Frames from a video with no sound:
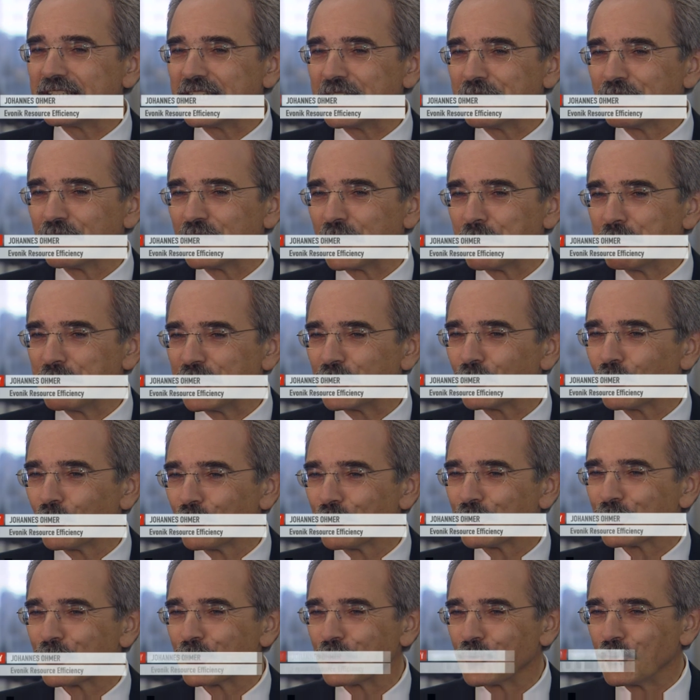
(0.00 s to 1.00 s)
if
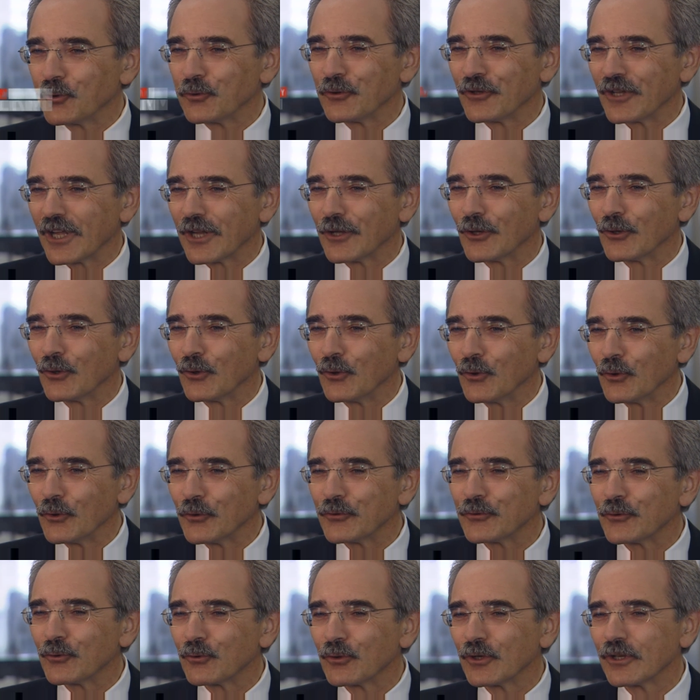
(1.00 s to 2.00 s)
existing processes are
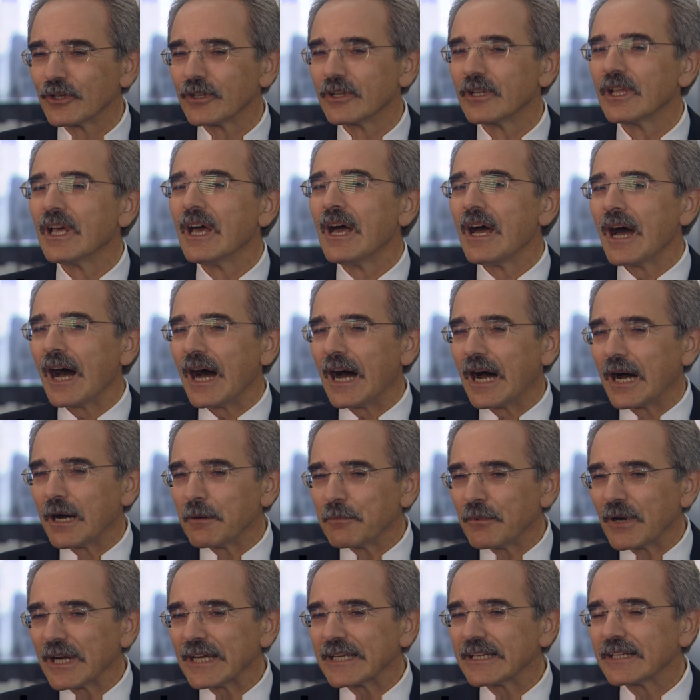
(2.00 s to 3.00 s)
improved
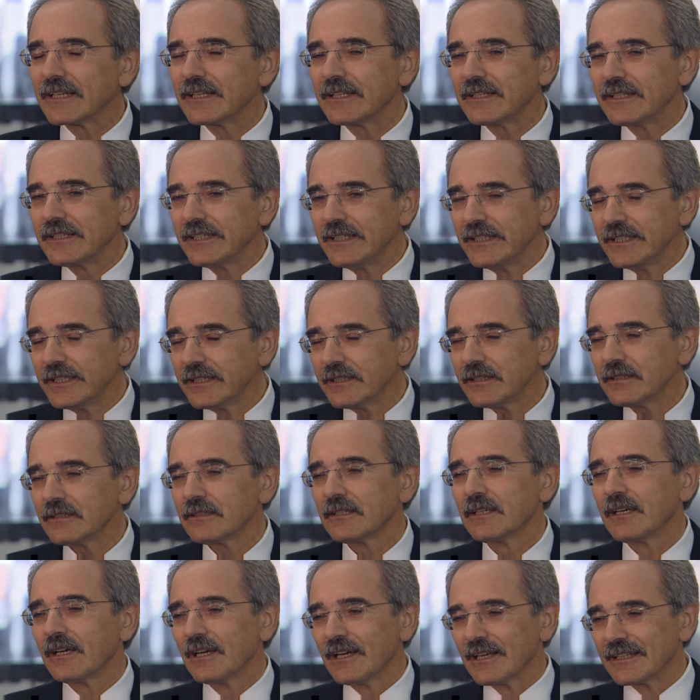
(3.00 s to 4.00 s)
and if we
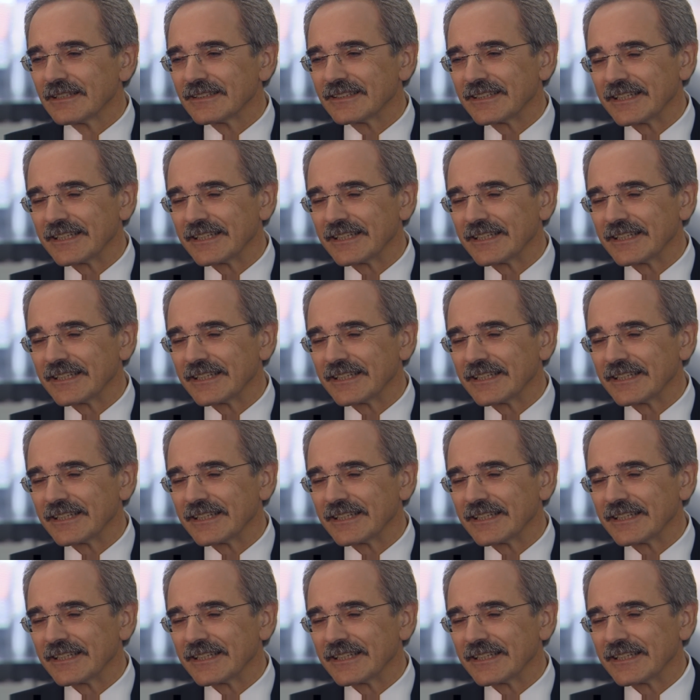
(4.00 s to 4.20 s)
innovate.